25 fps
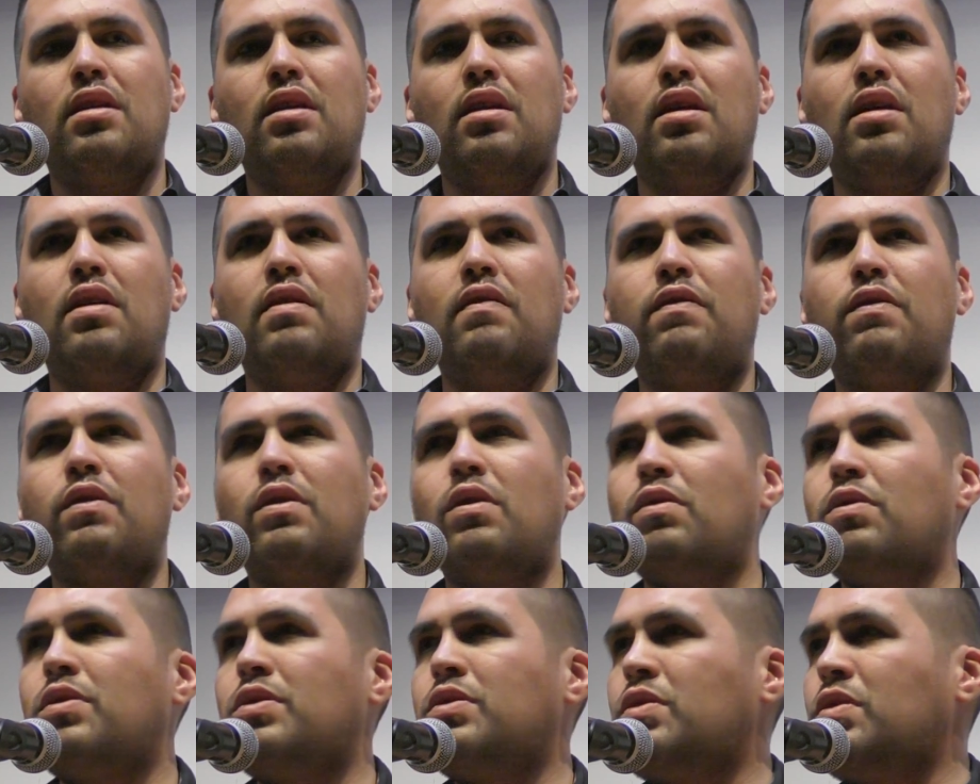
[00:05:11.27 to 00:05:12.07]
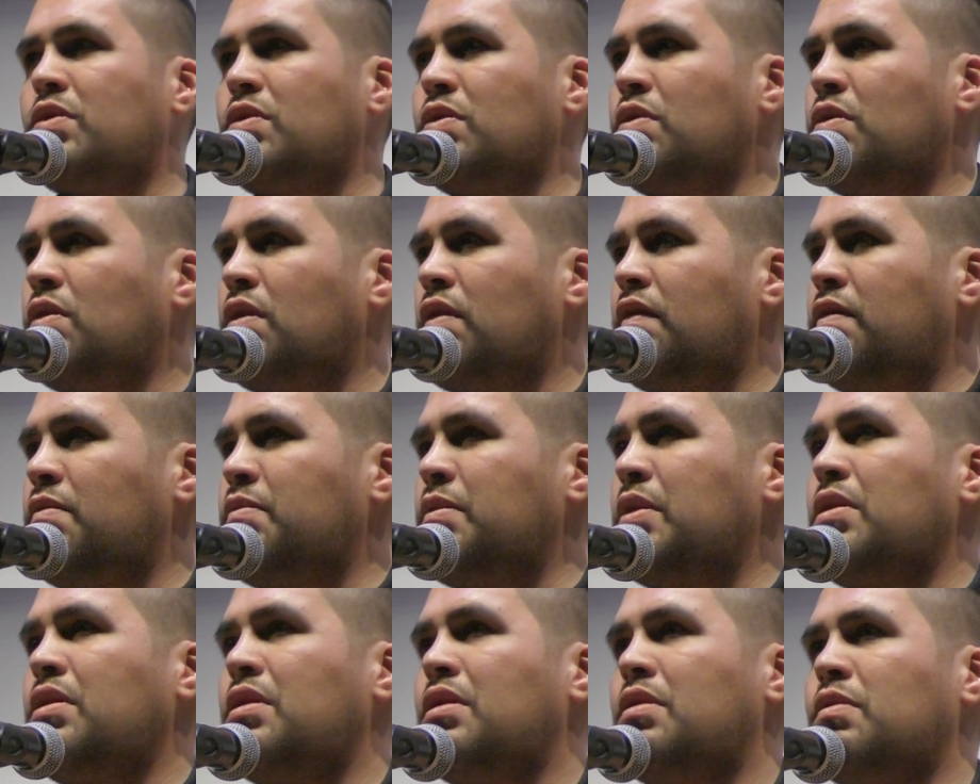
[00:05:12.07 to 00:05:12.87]
And for those who are
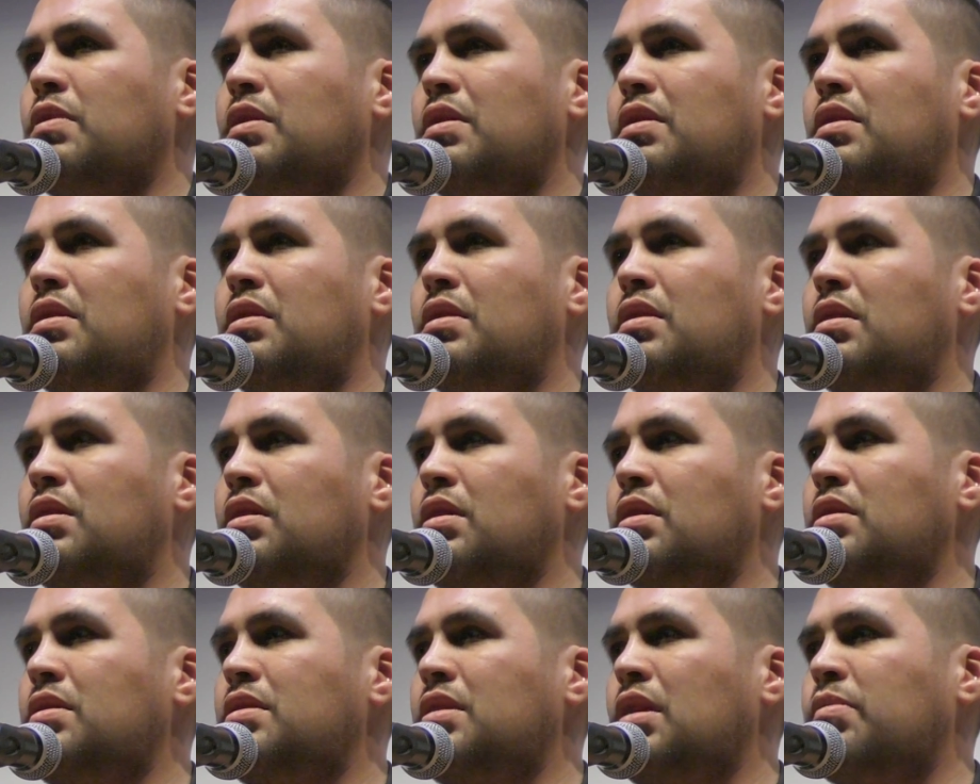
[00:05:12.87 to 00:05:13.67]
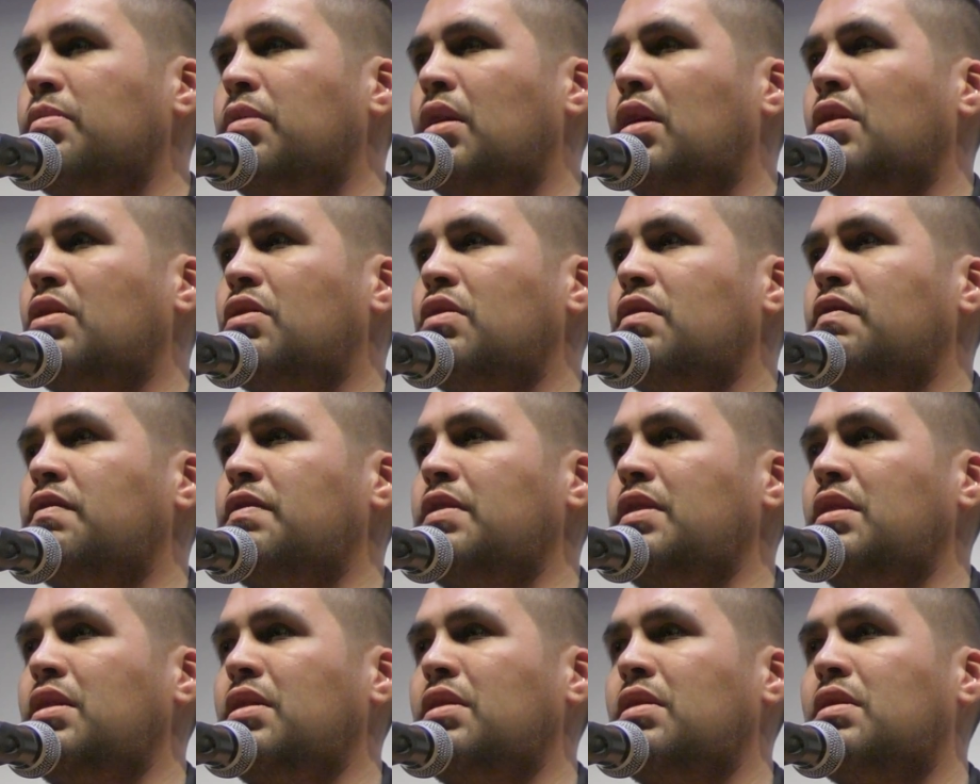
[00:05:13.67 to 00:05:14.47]
familiar with the
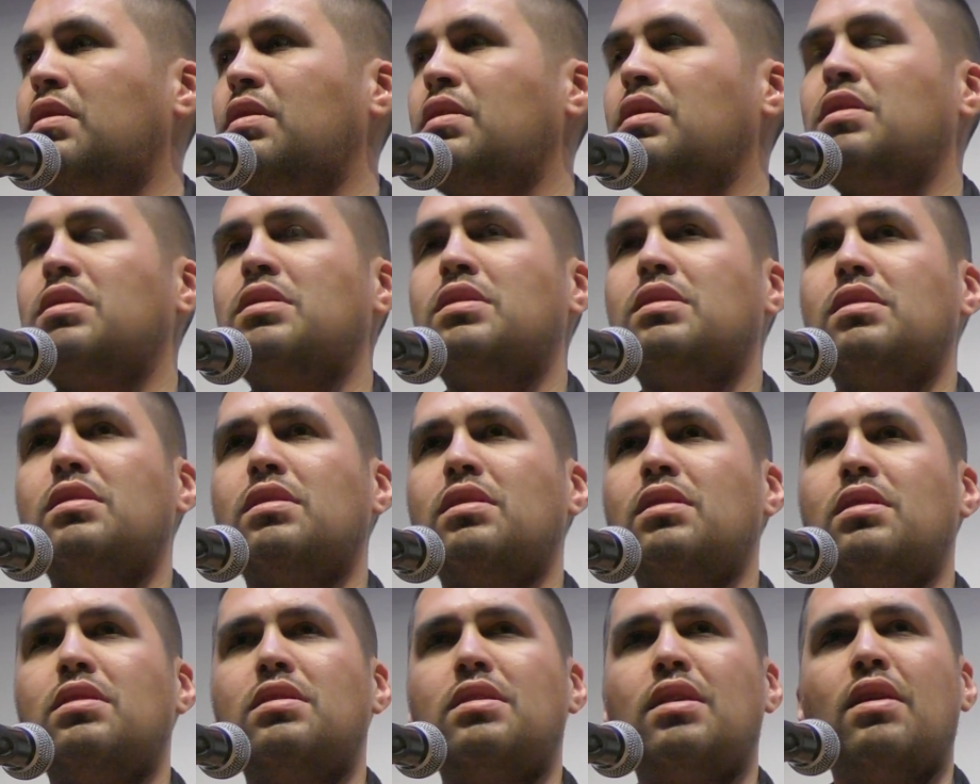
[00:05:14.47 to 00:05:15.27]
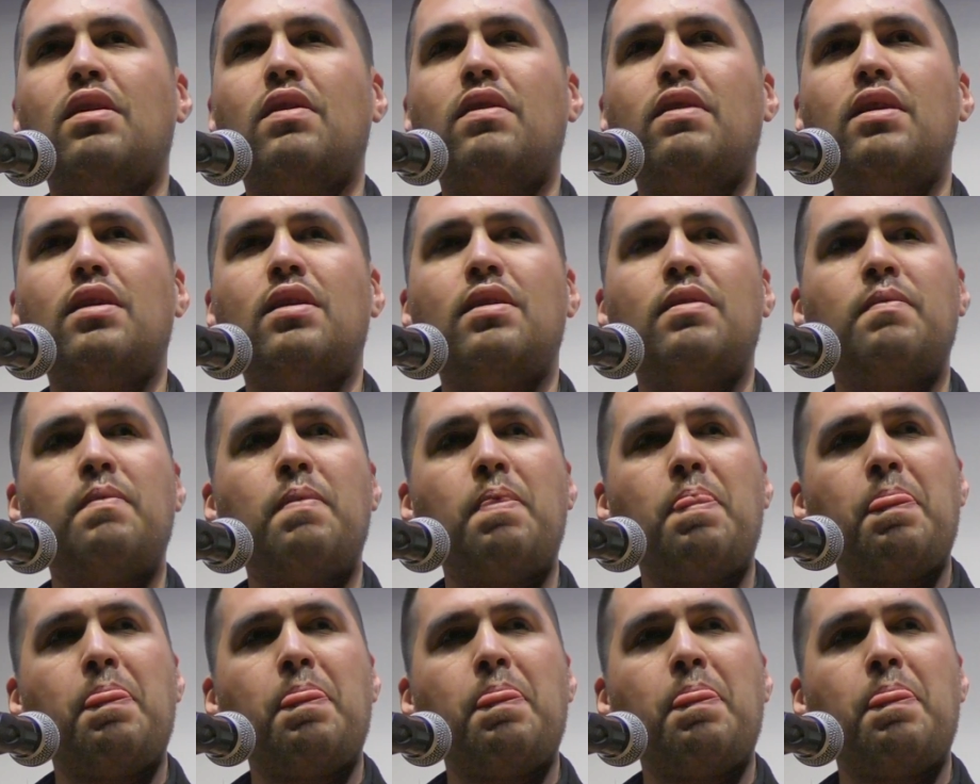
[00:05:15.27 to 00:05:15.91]
topography here in this area,